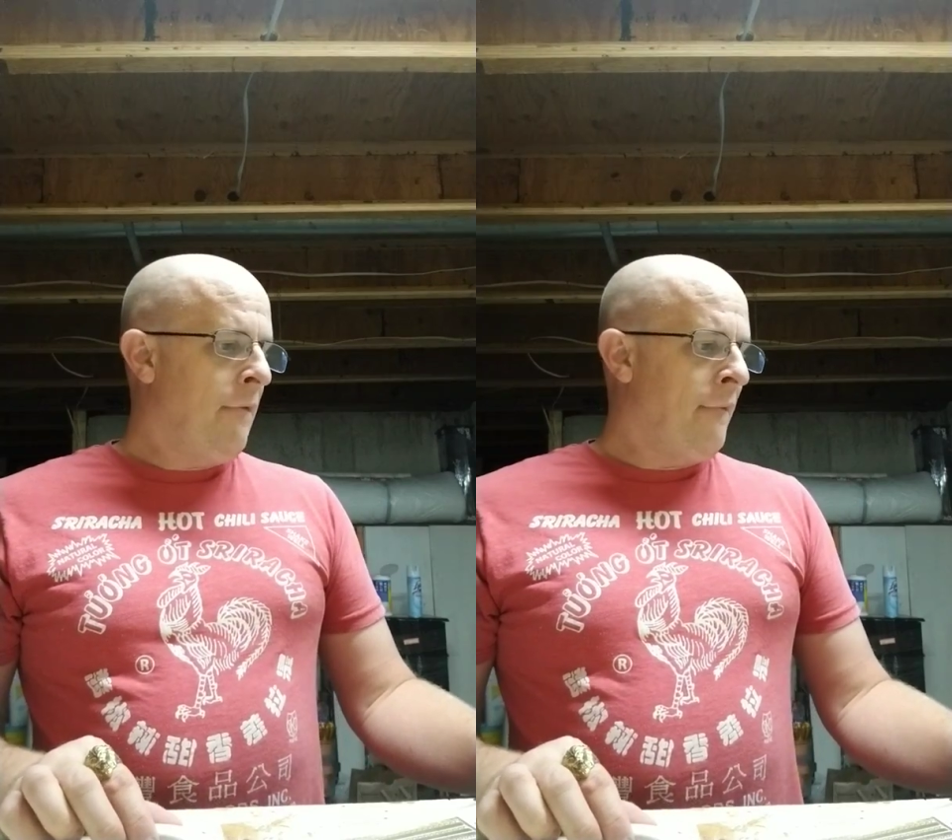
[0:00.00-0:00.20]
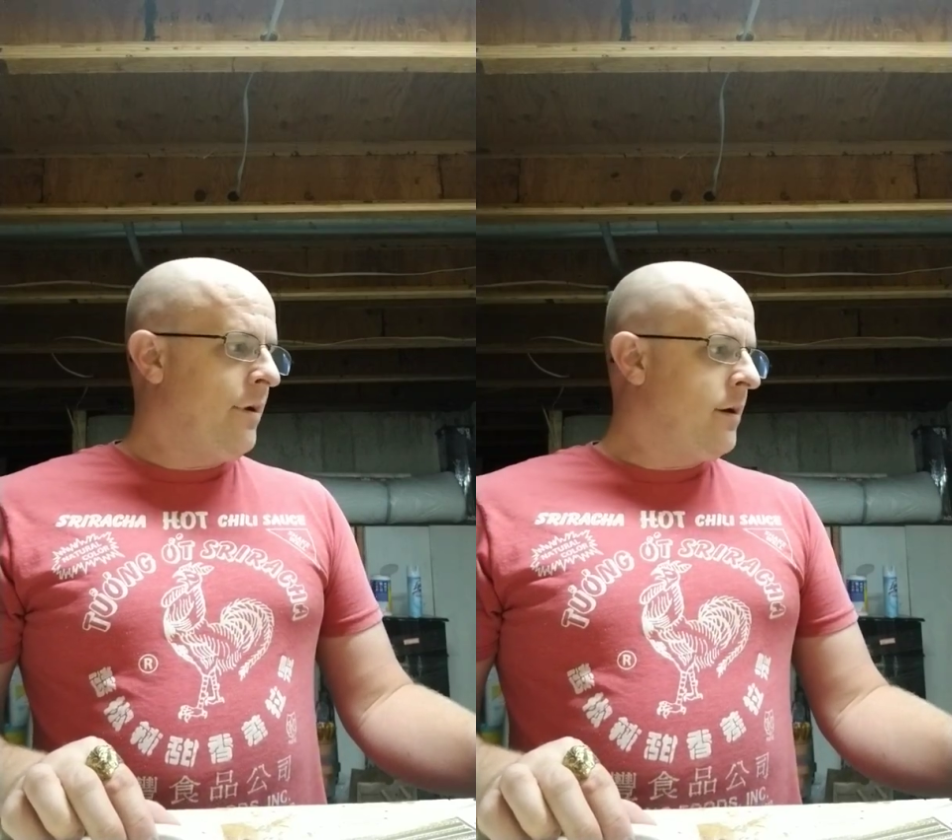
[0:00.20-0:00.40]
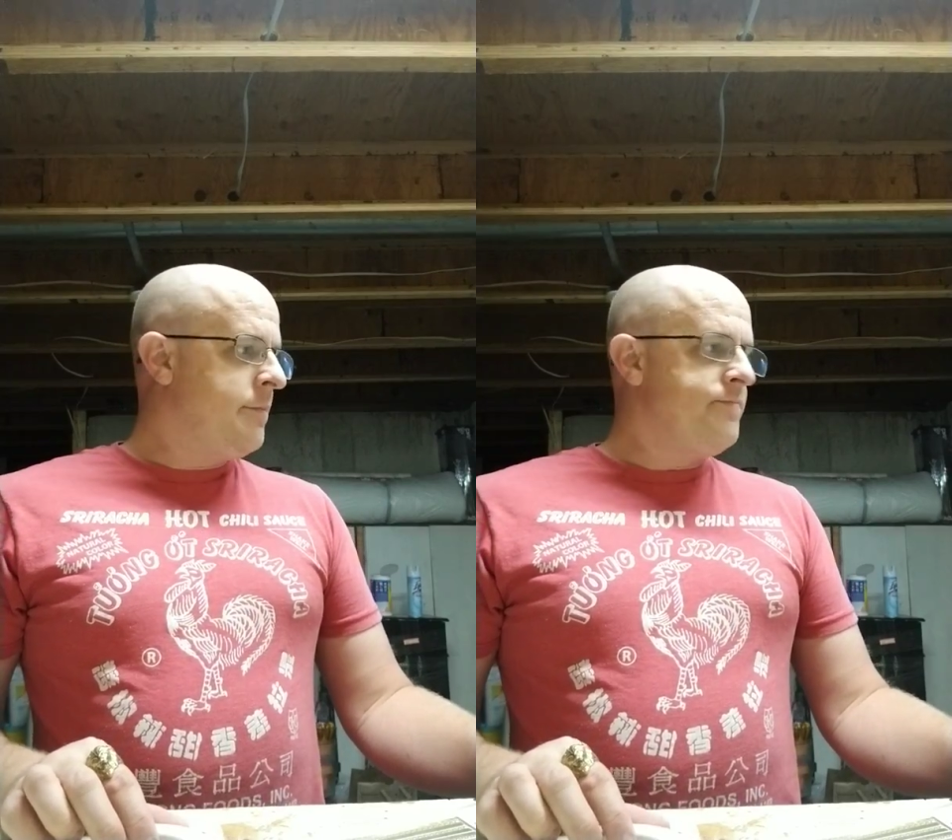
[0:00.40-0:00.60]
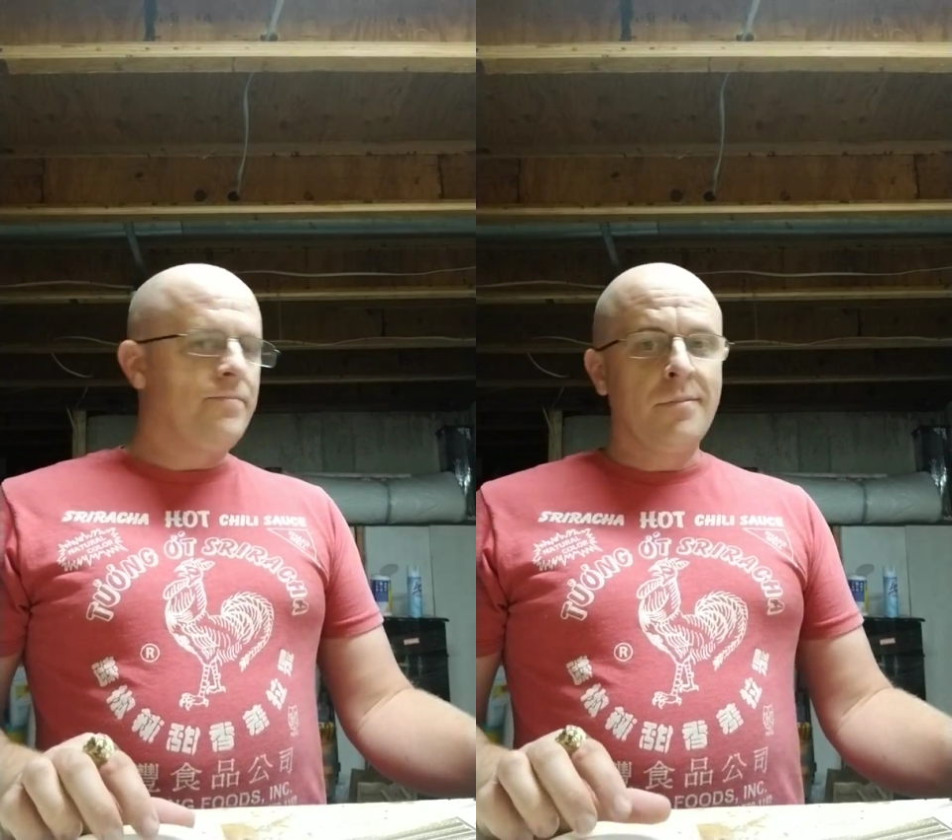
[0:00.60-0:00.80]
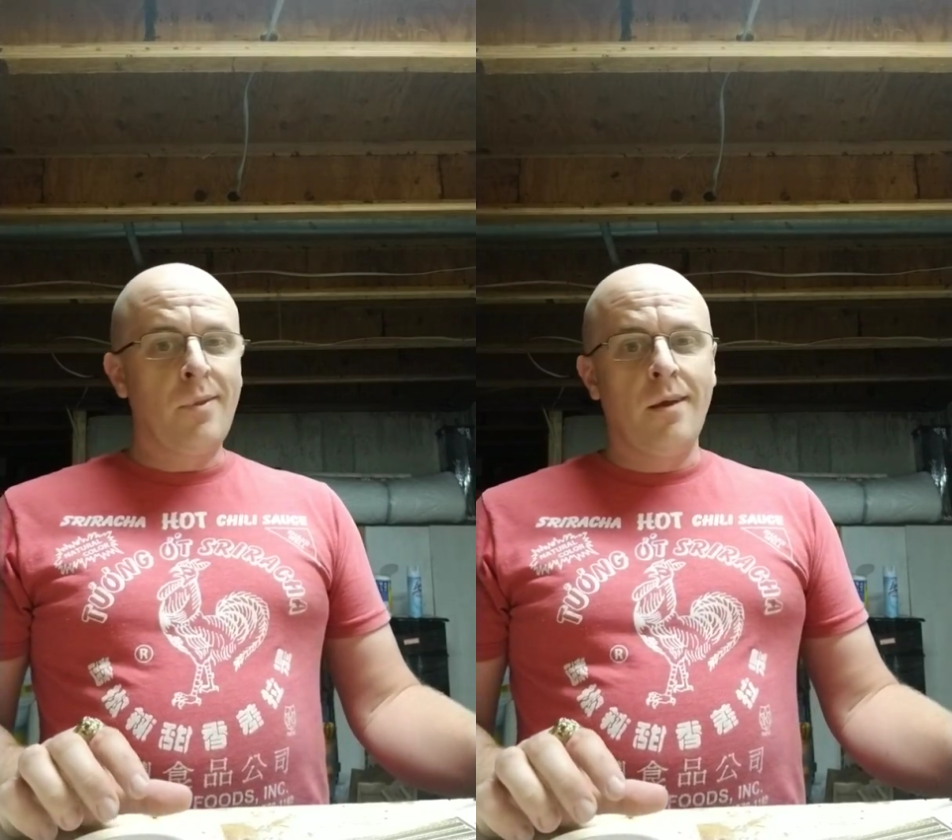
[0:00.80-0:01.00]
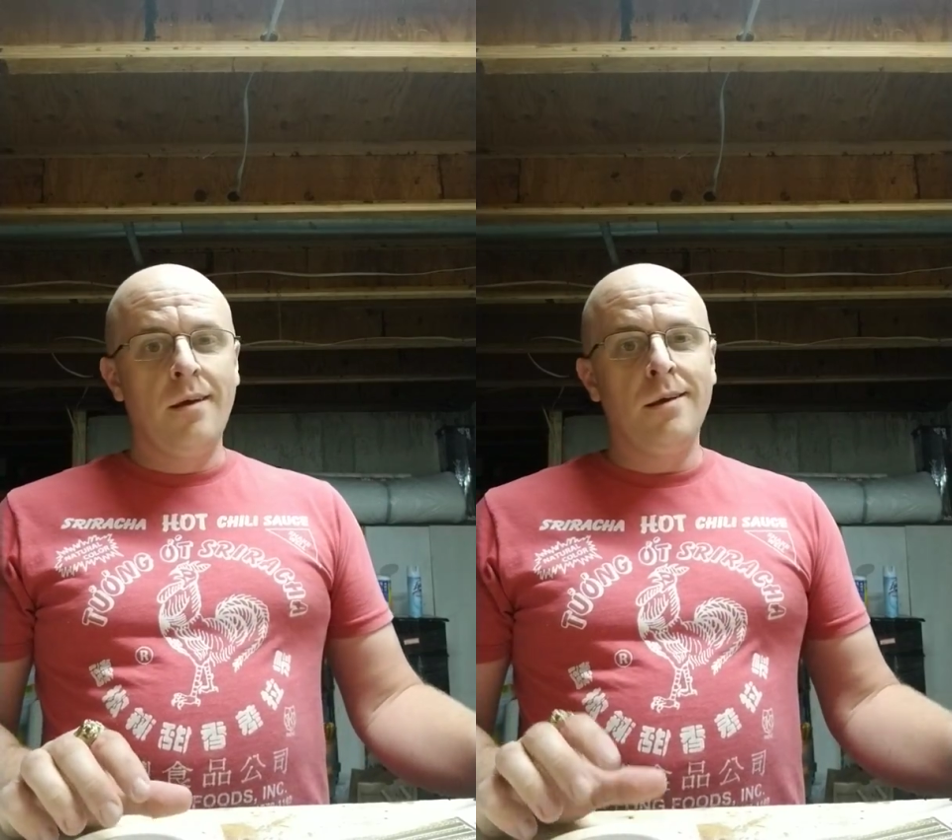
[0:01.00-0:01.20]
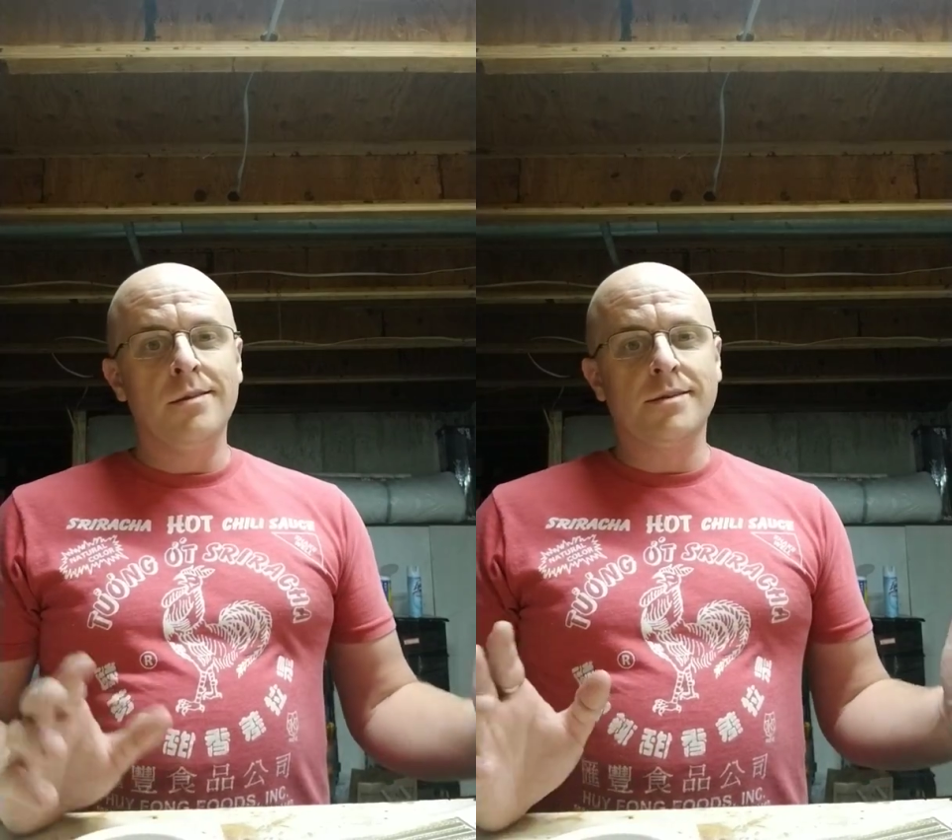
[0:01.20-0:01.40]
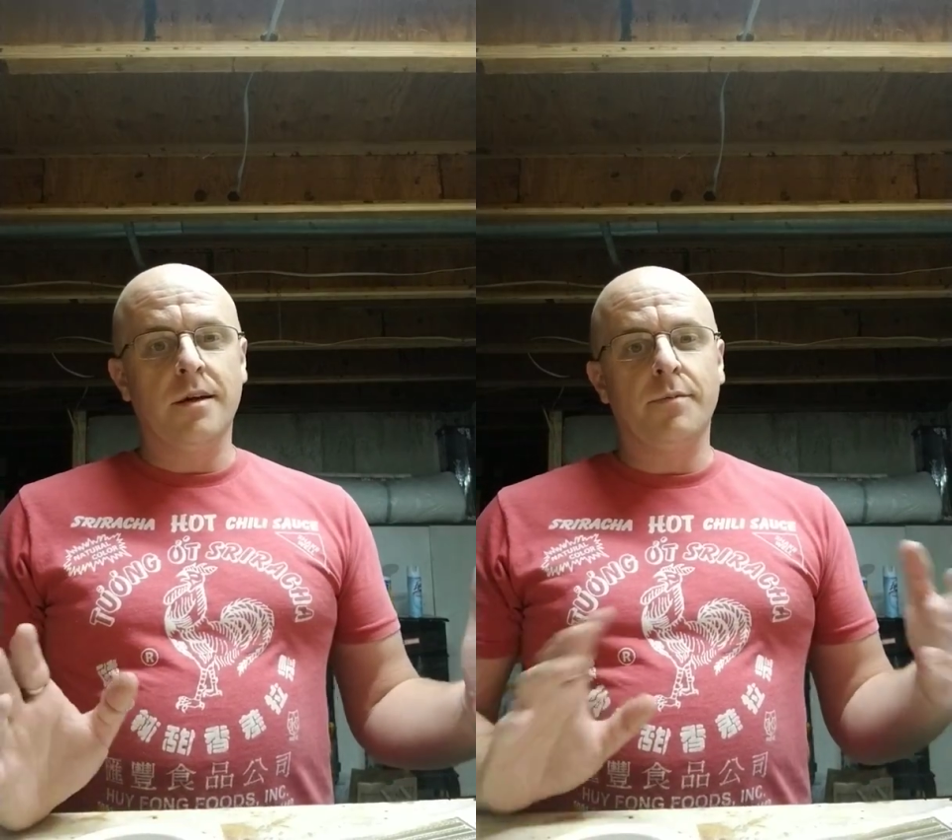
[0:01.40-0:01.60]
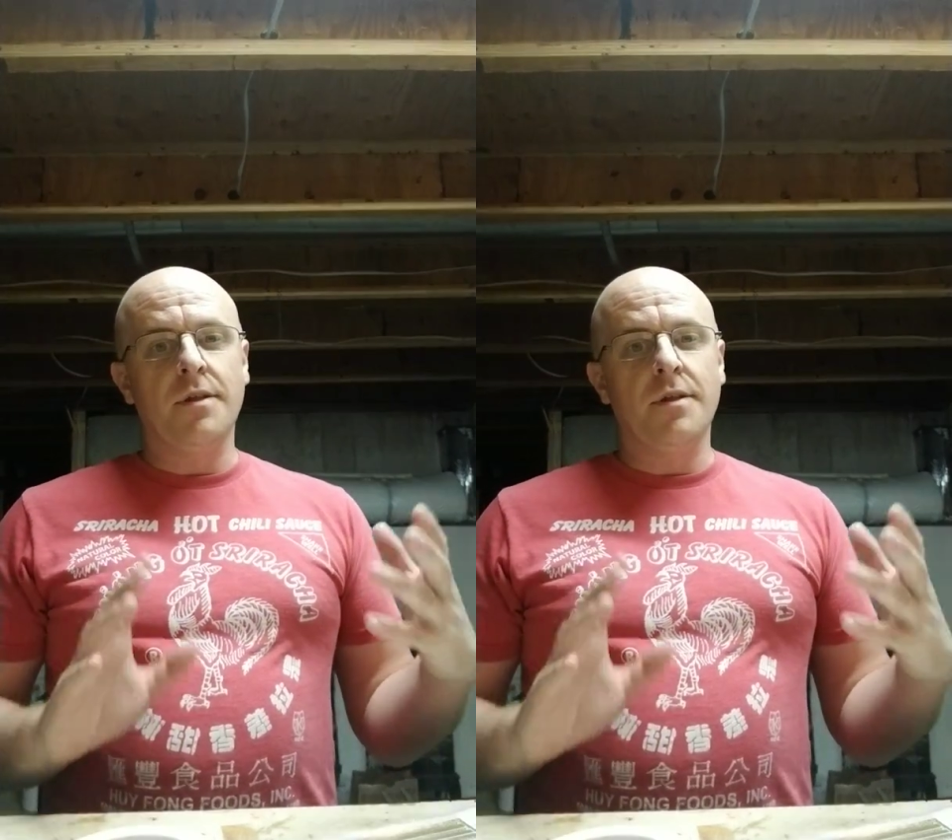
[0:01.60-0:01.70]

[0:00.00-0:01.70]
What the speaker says: any of the stuff,